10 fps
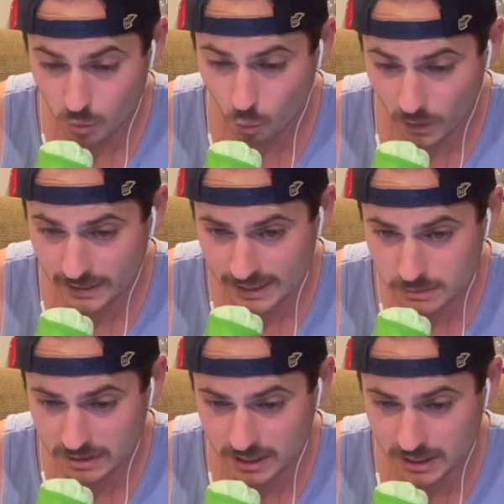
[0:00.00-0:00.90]
one less
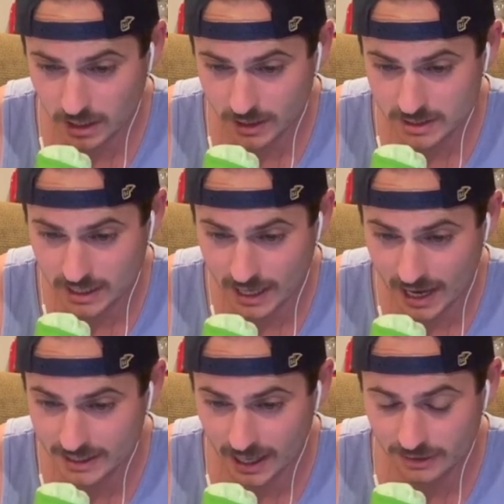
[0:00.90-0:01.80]
minute than Giannis, and
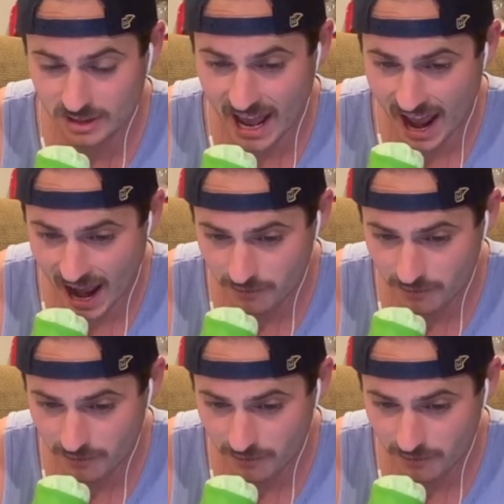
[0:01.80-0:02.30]
had not even half